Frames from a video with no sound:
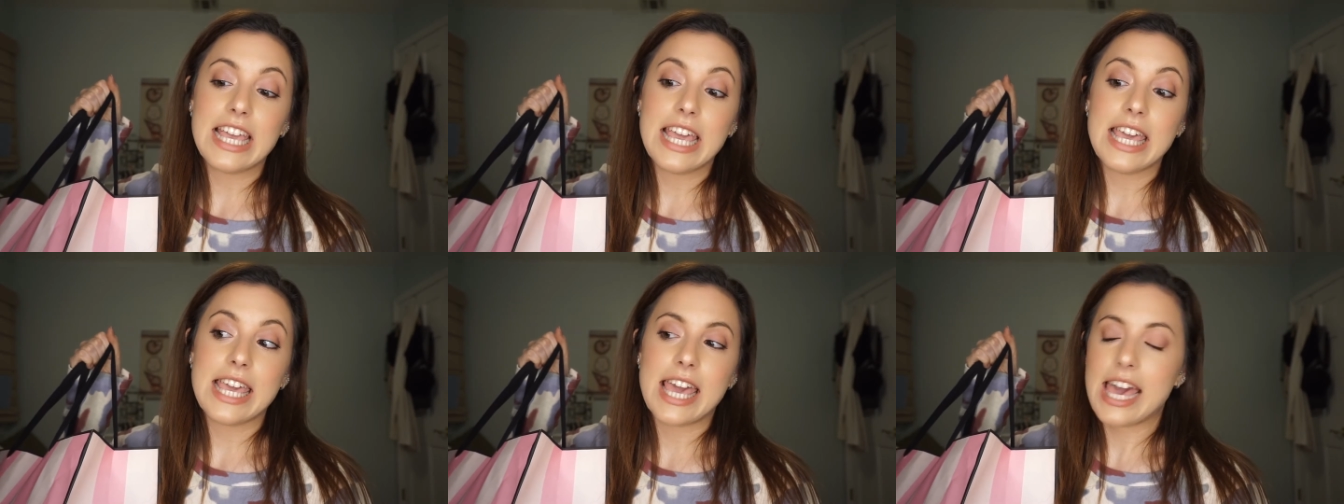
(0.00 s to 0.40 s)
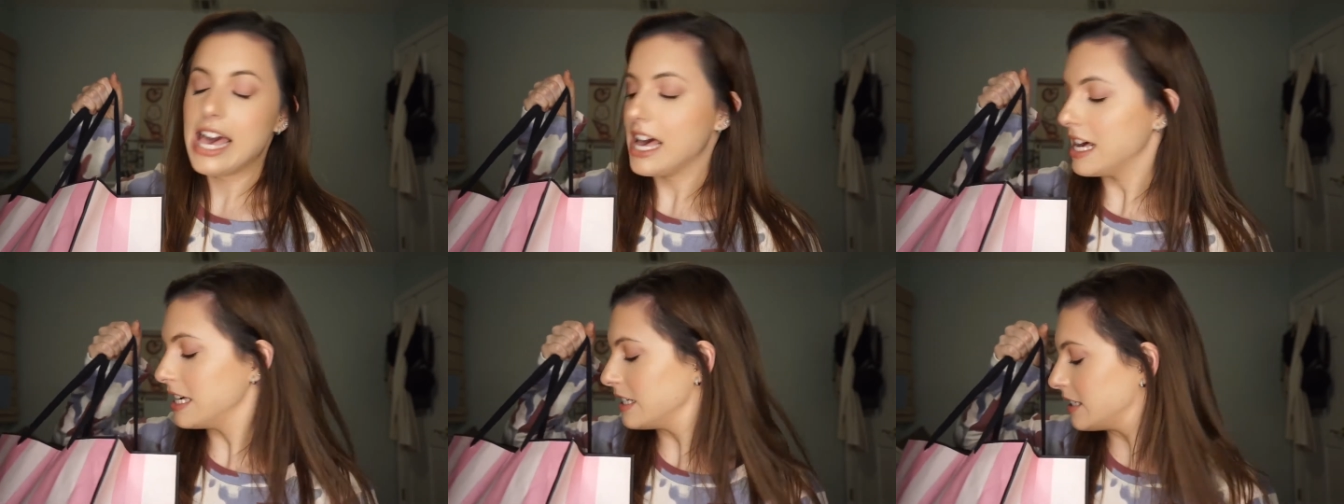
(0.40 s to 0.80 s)

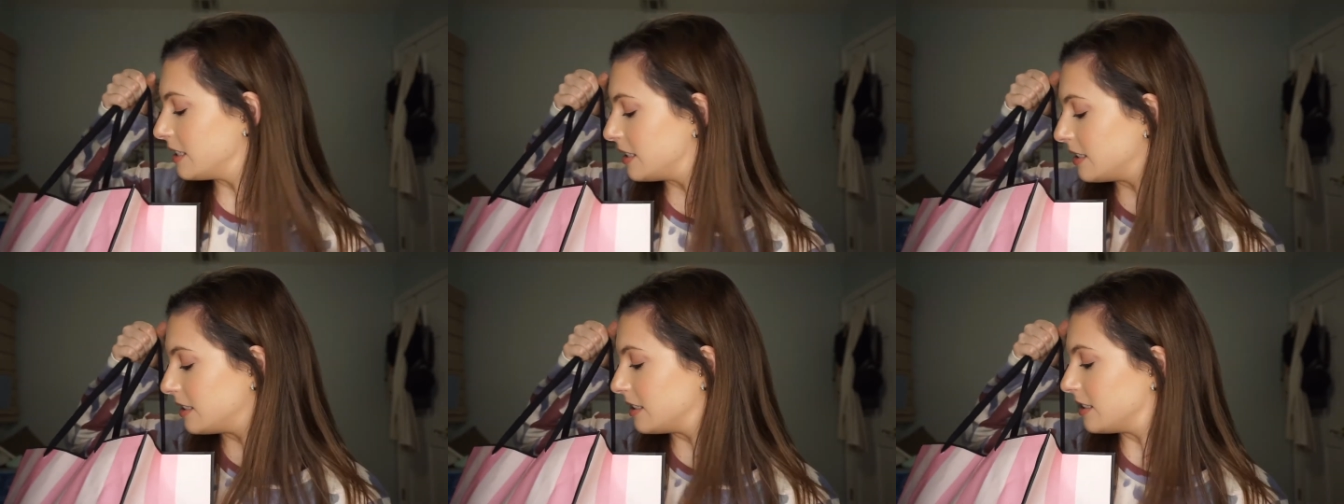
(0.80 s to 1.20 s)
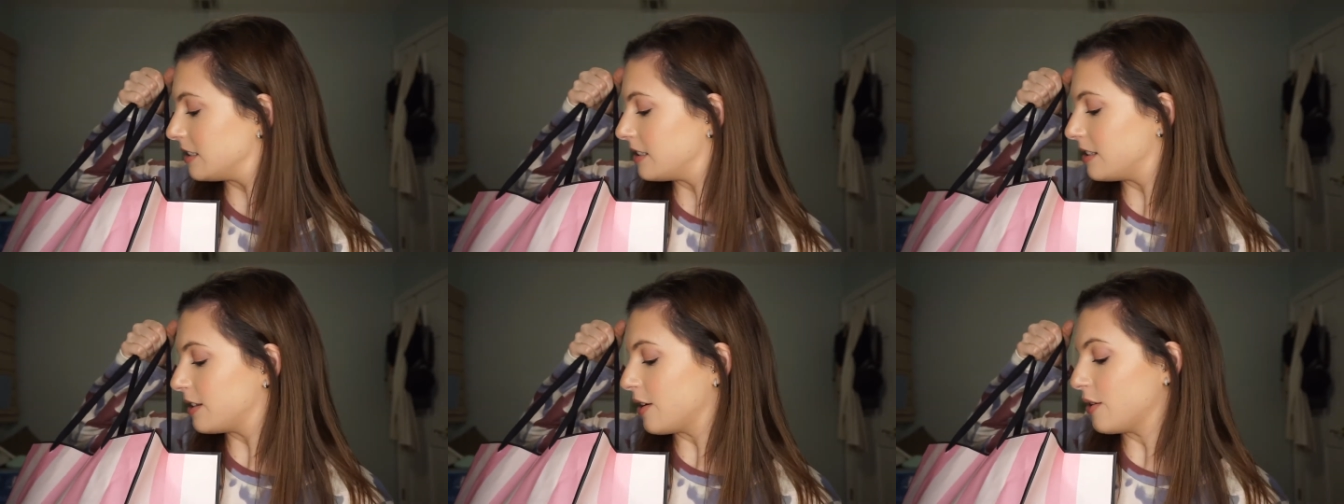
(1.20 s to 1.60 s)
yeah,
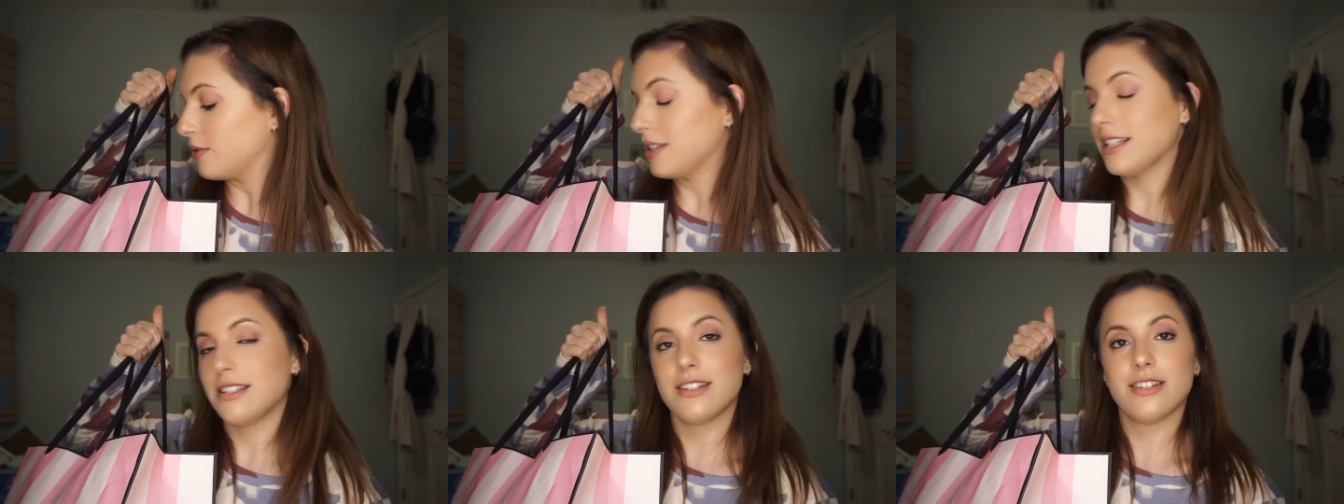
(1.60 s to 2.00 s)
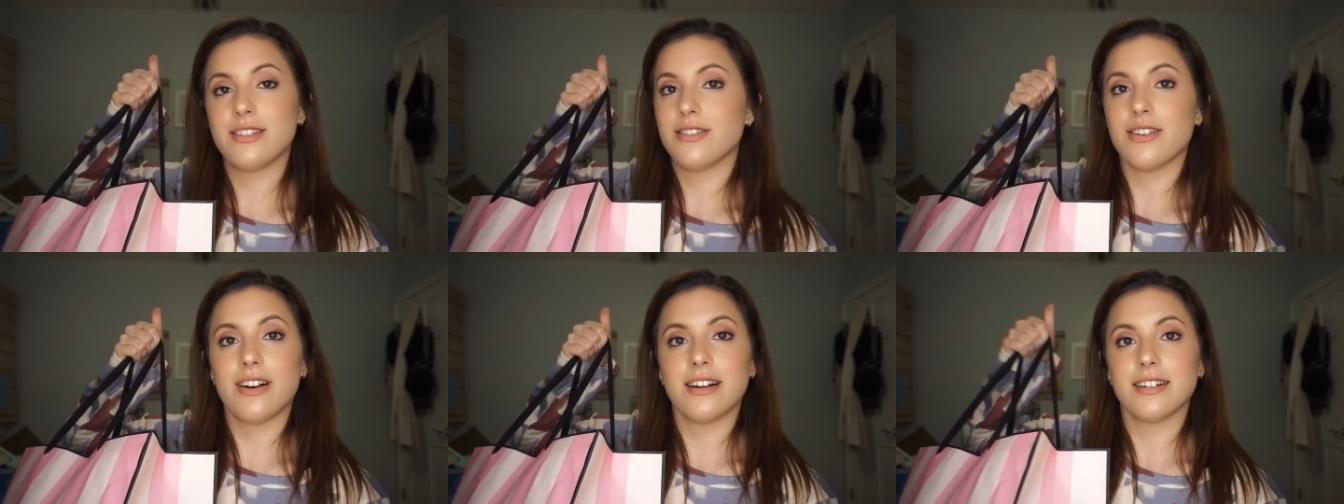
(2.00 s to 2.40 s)
so let's just
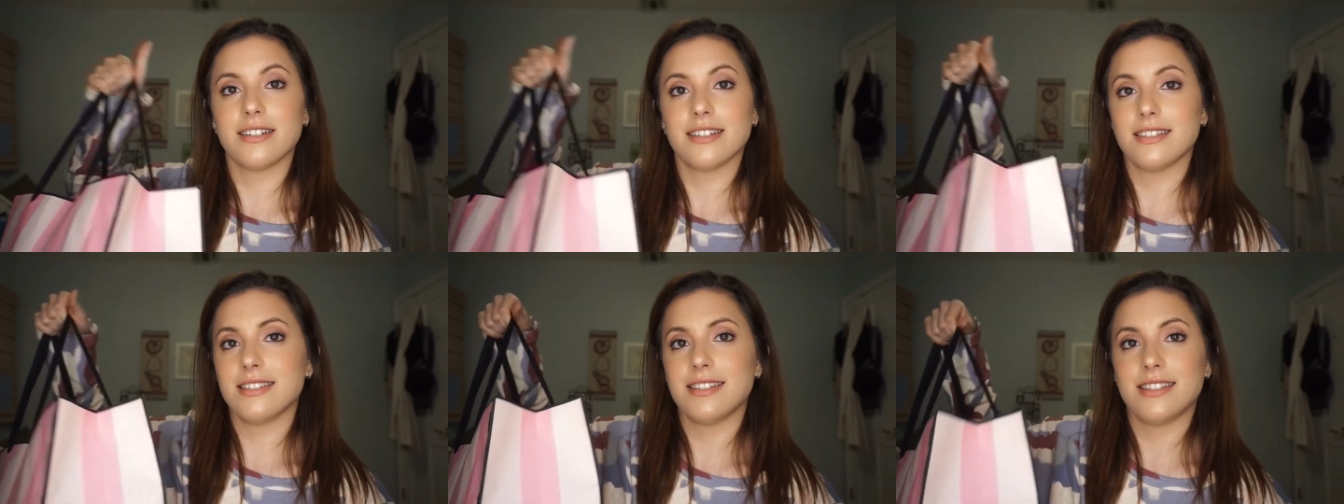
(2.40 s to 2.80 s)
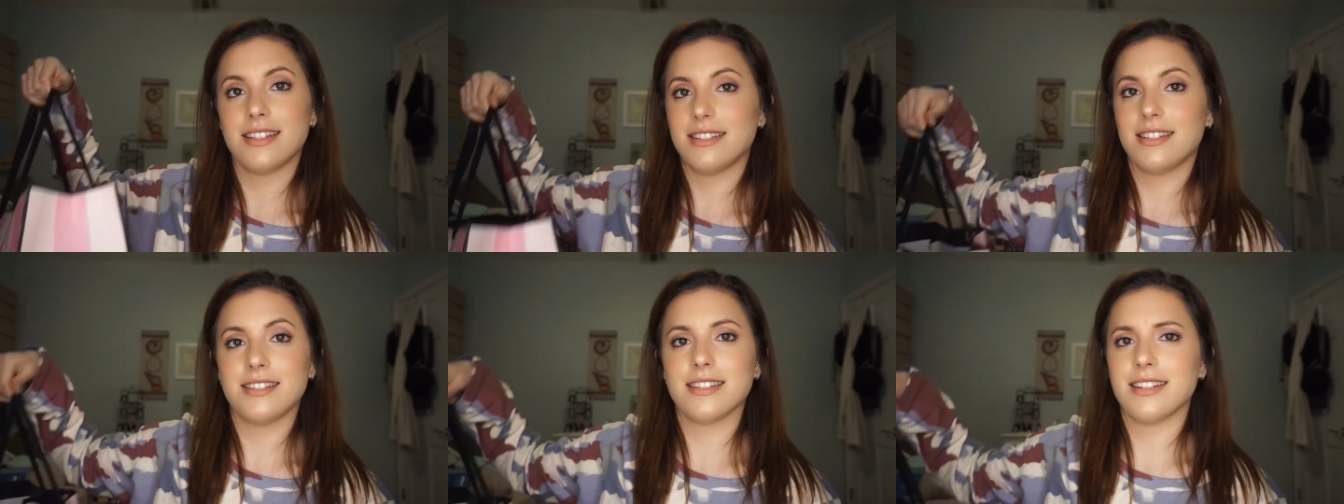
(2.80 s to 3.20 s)
start because
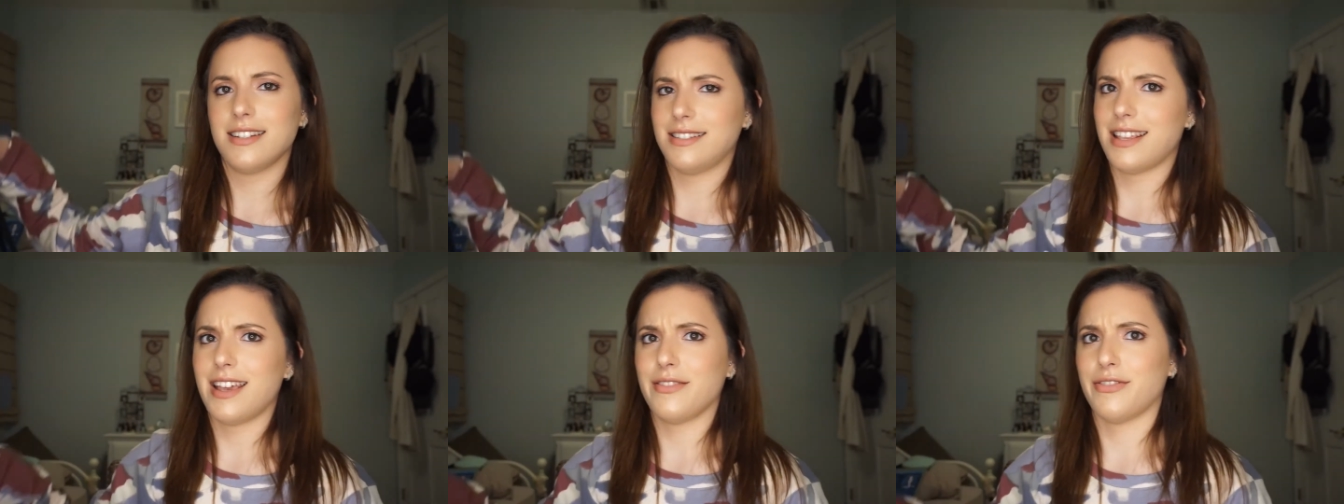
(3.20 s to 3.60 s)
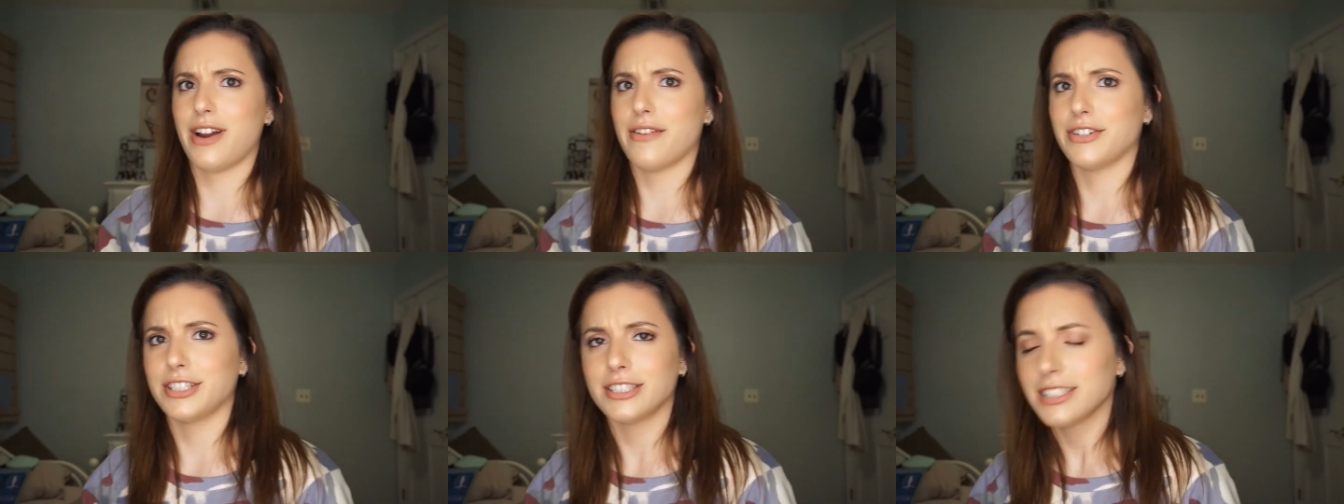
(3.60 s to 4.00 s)
this is going to take
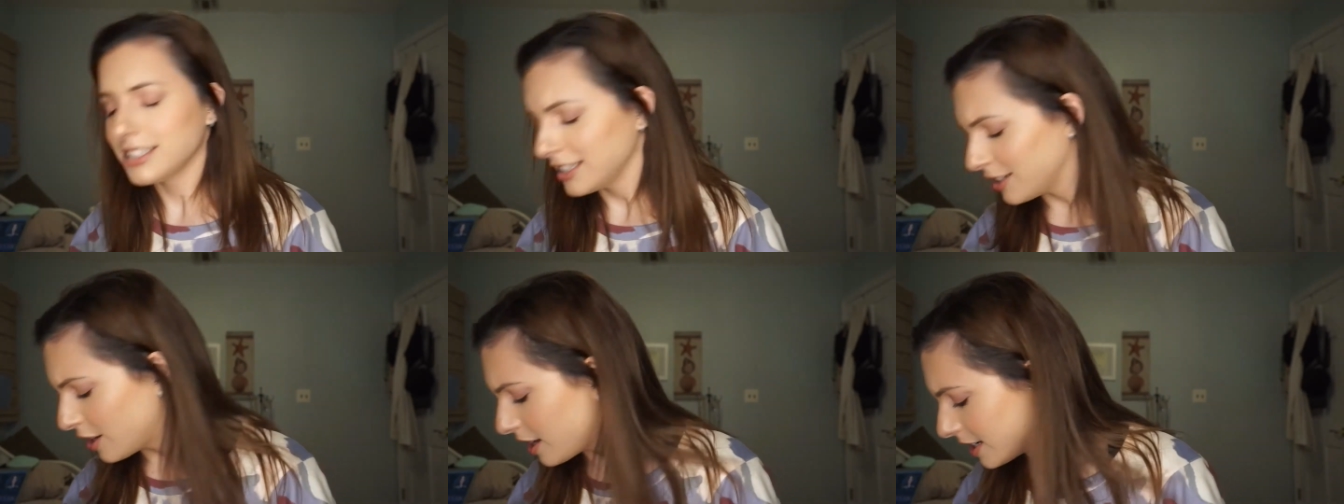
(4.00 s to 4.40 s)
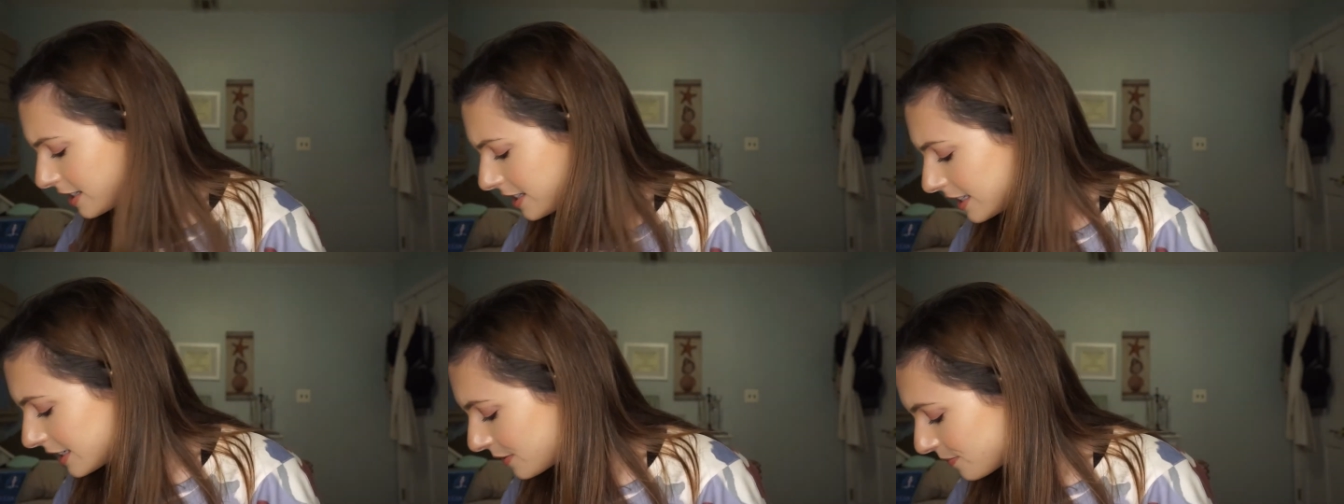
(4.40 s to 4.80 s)
forever,
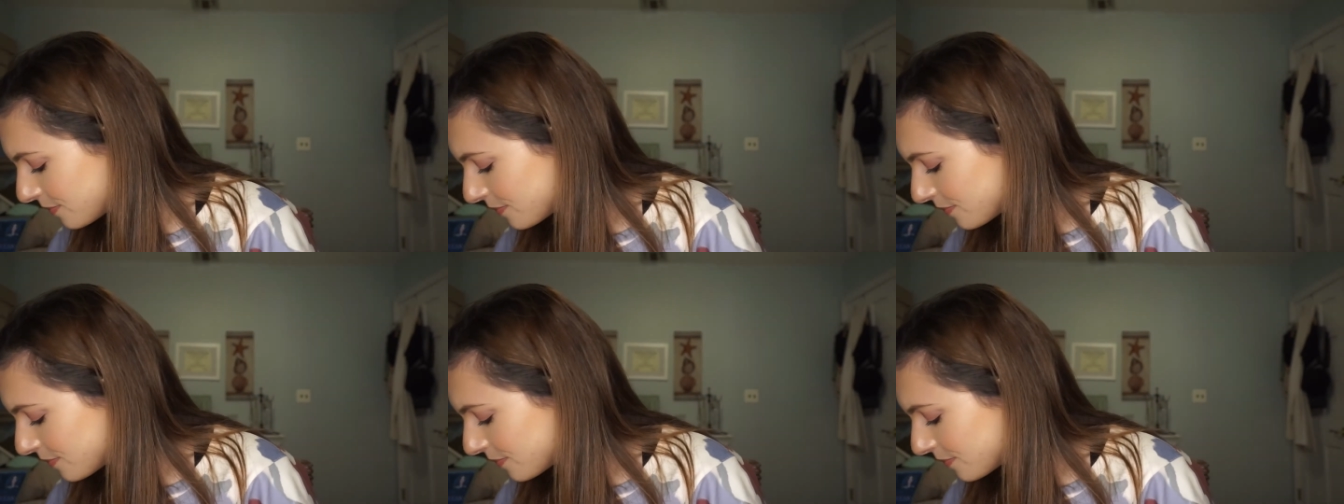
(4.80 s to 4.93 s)
honestly.